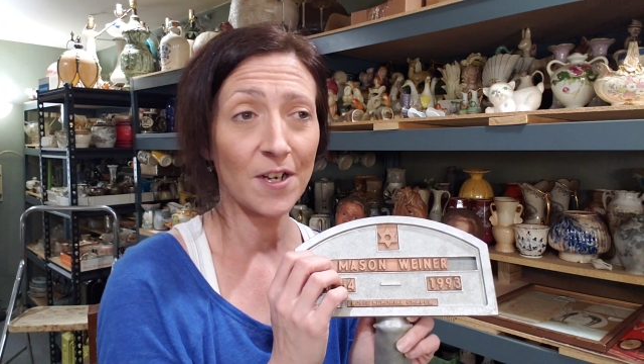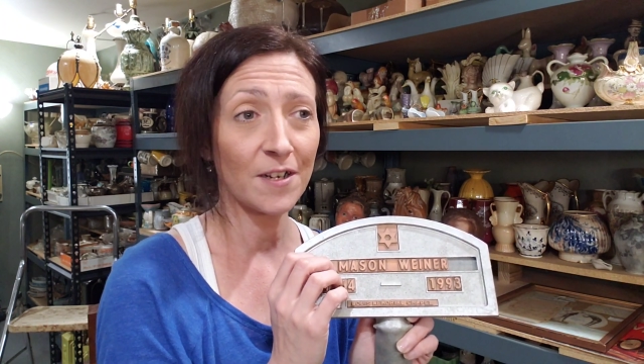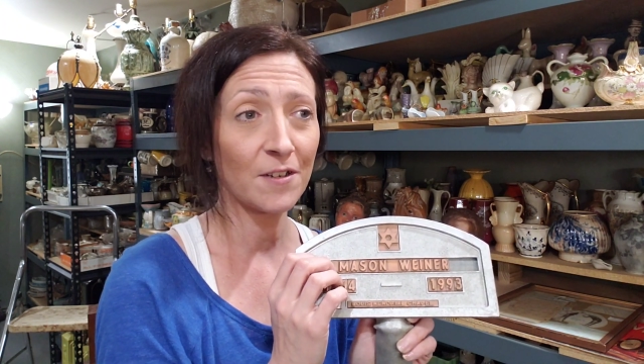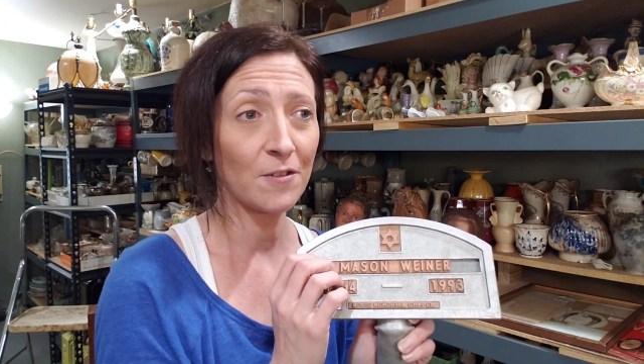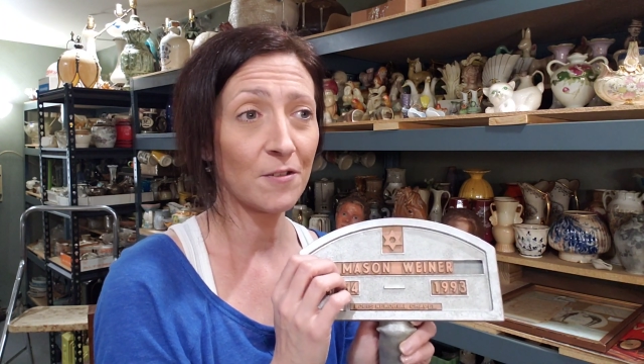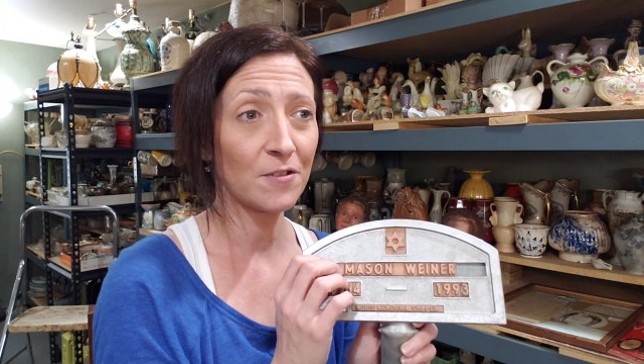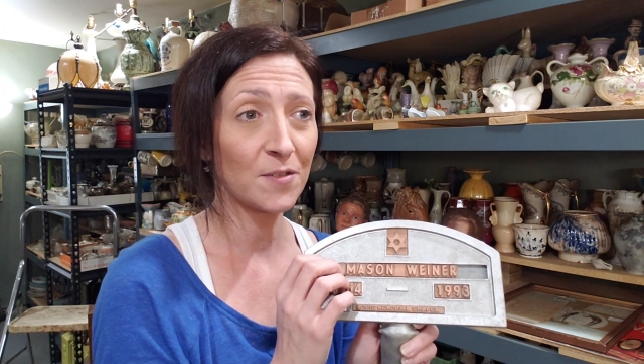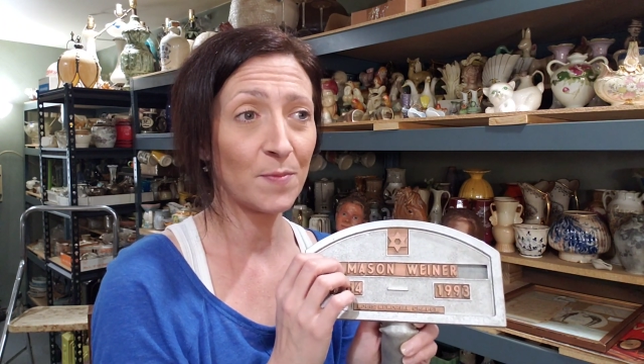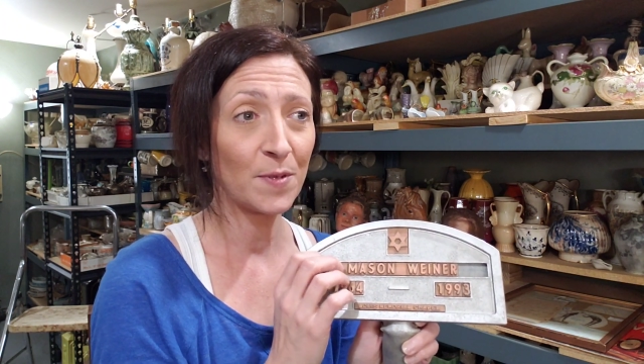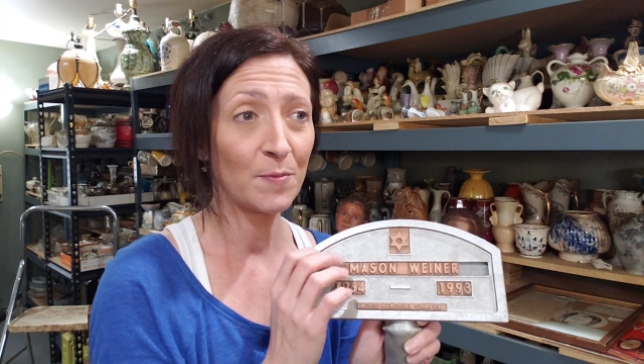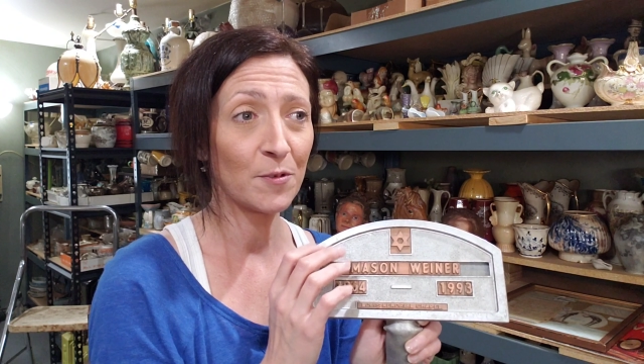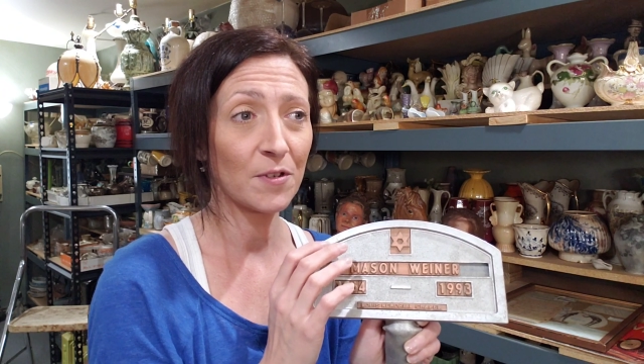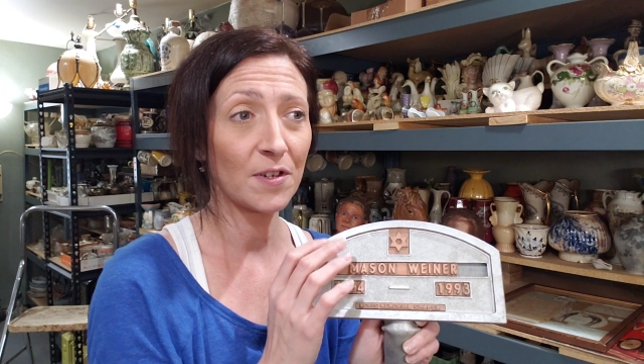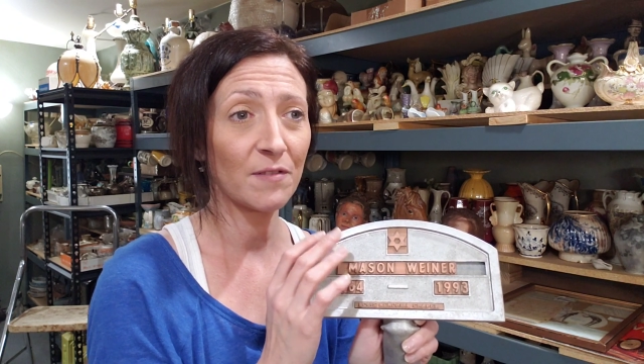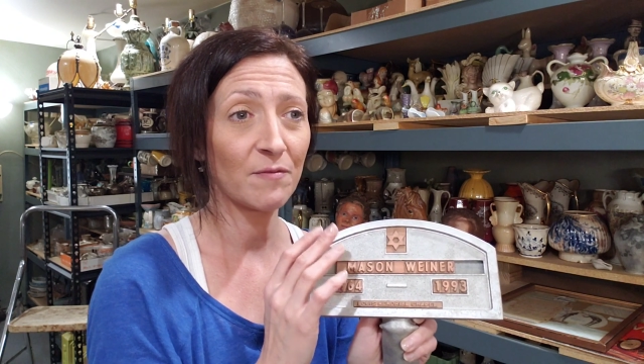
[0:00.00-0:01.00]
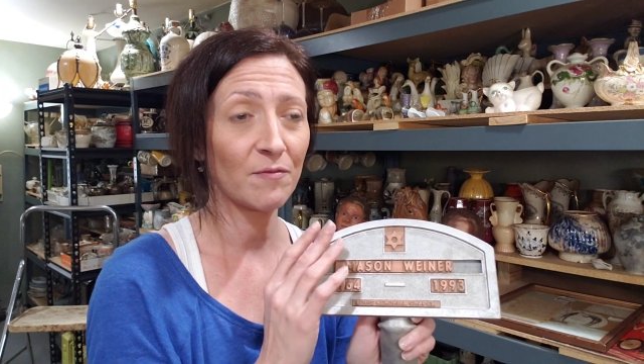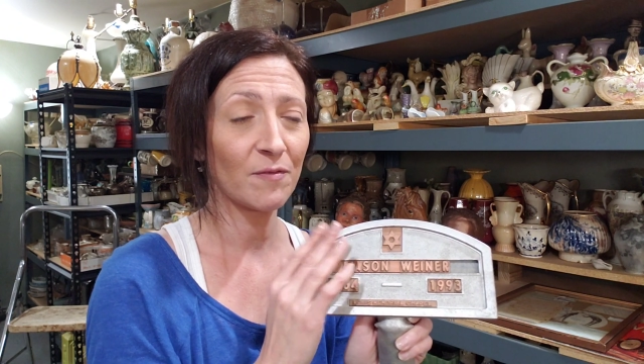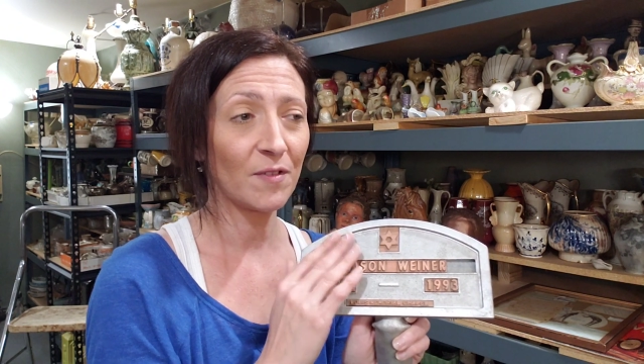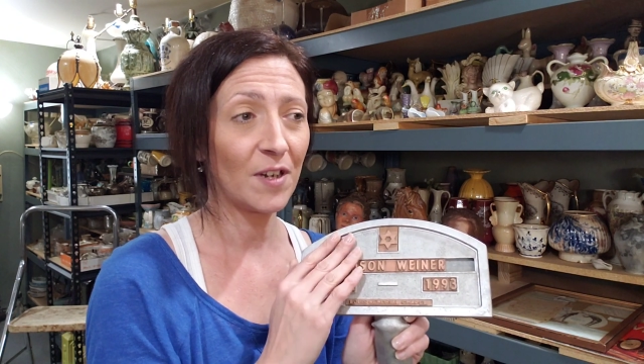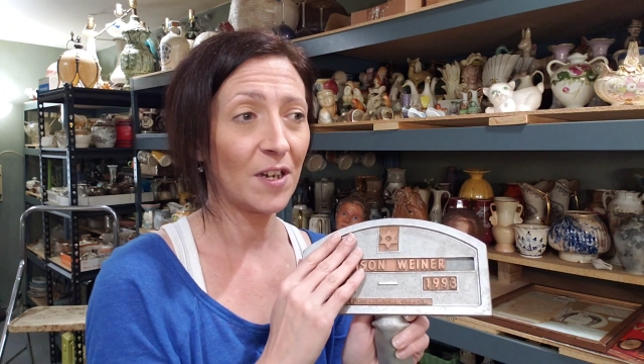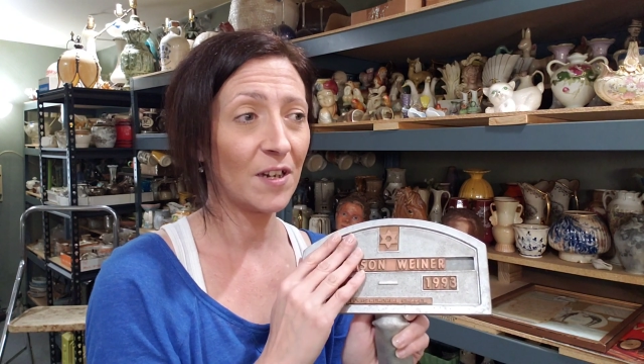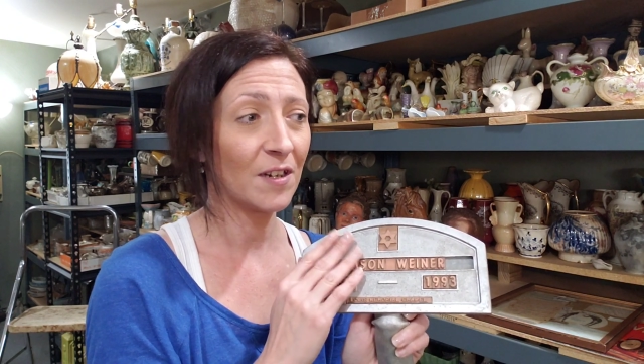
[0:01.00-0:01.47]
I know there's people that have,
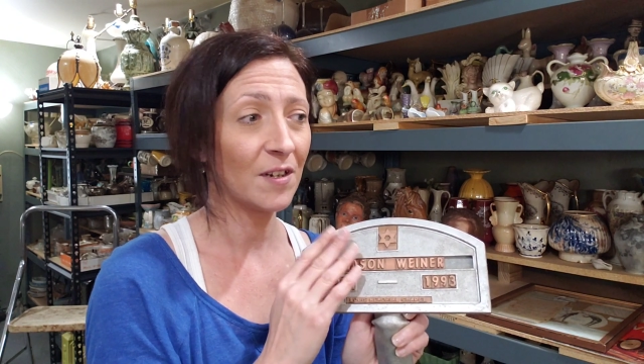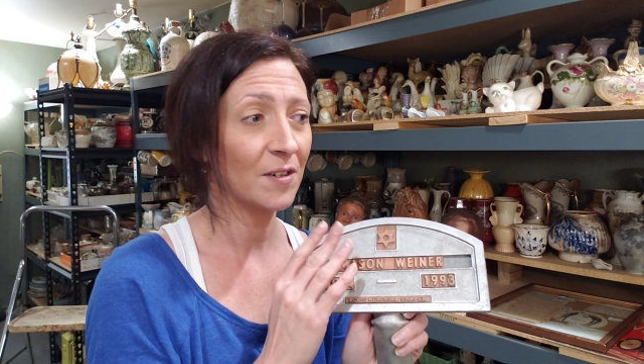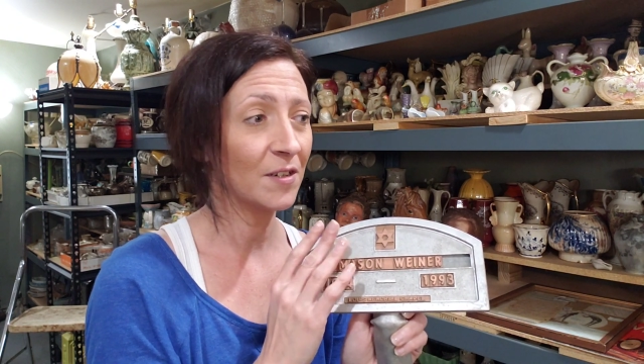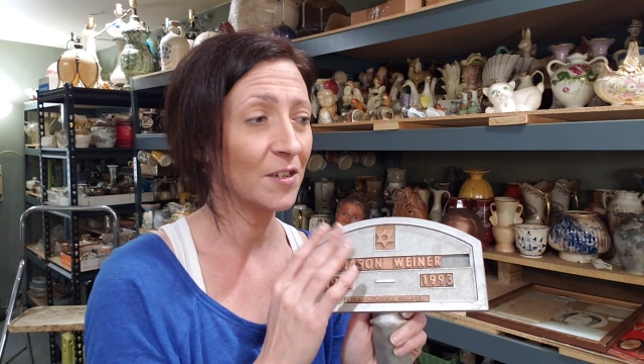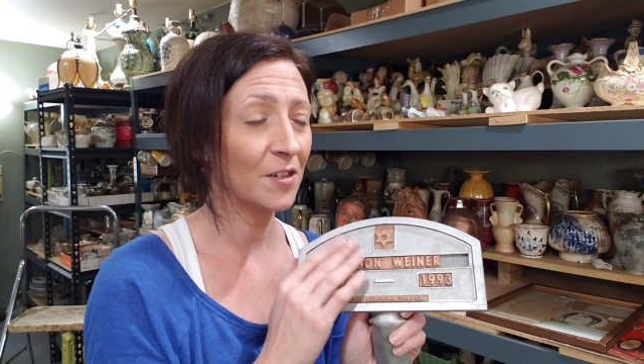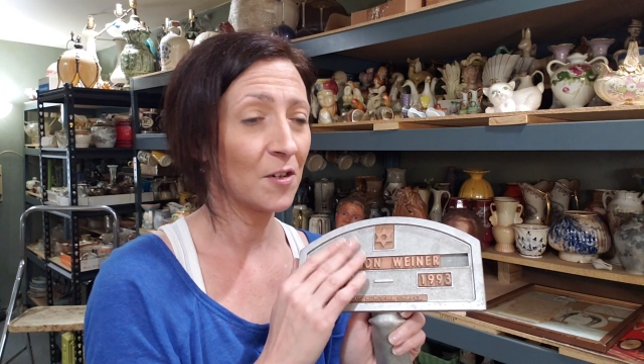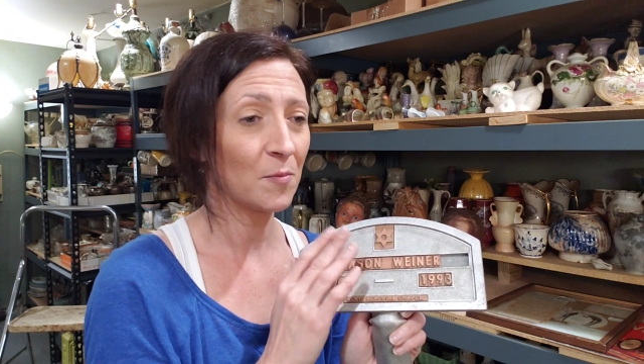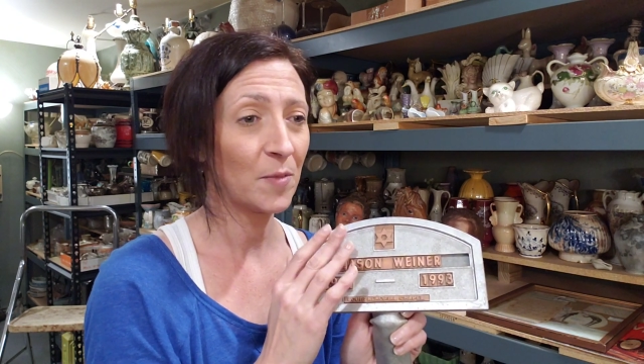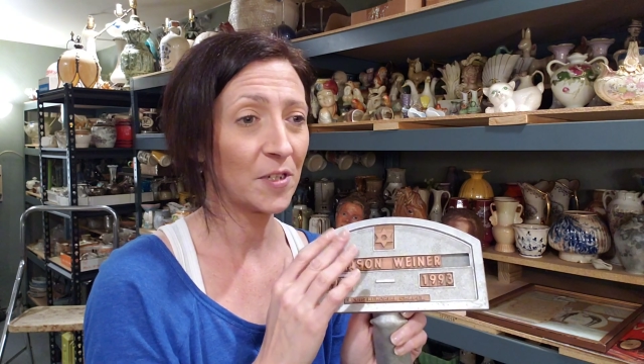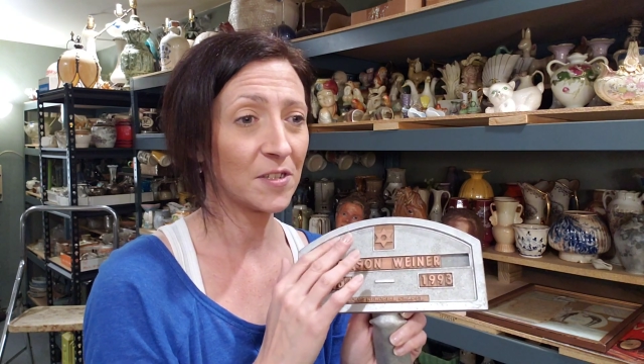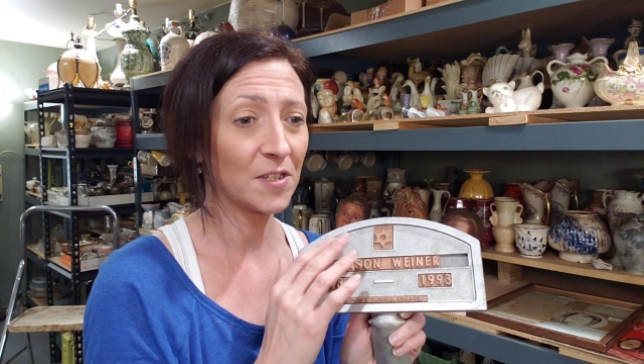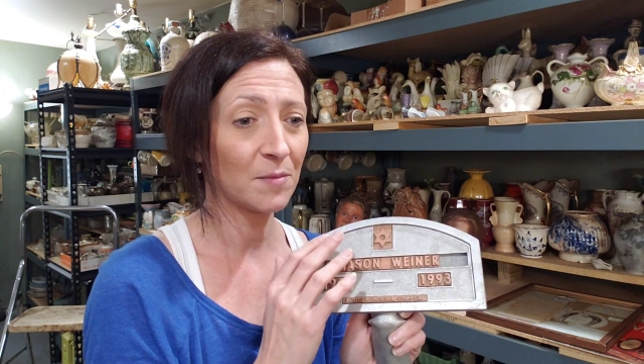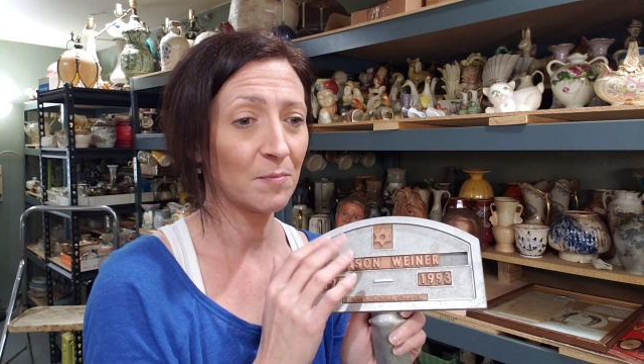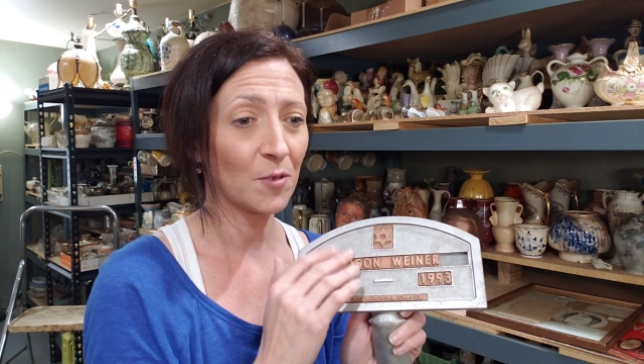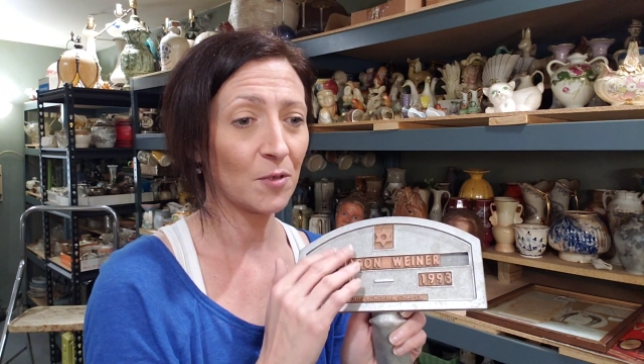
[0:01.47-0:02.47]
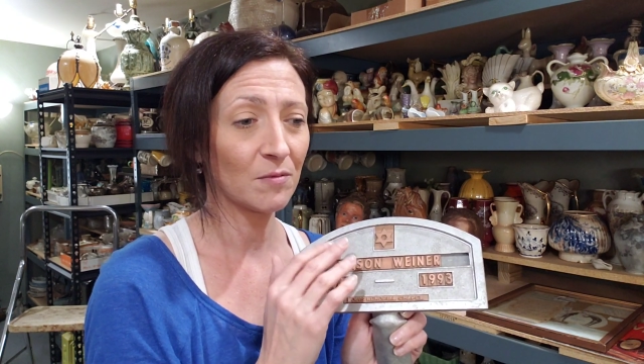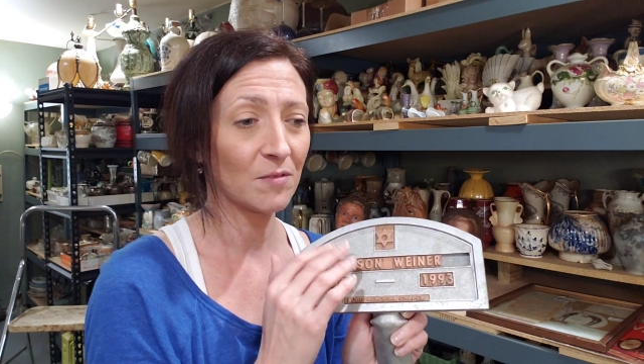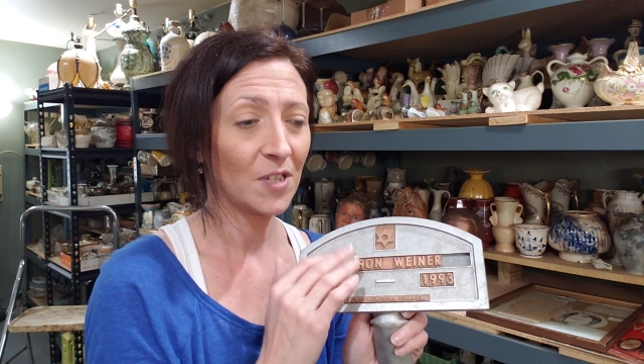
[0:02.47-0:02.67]
uh, you know, picked up